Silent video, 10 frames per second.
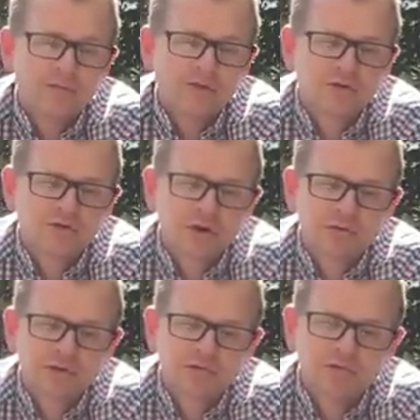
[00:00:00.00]

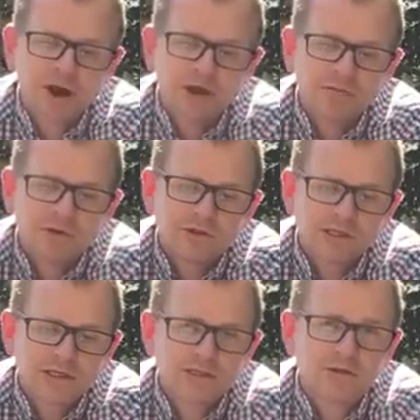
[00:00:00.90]
dewdrops and rain would
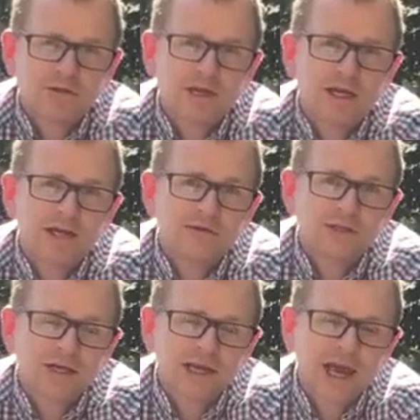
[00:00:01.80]
settle on the leaves,
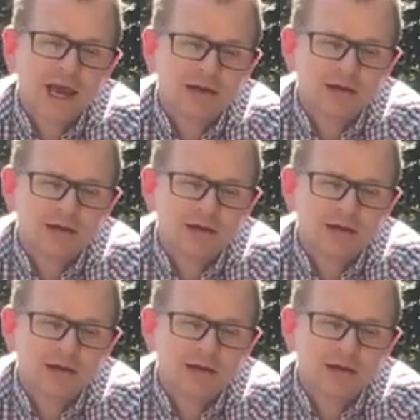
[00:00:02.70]
and again,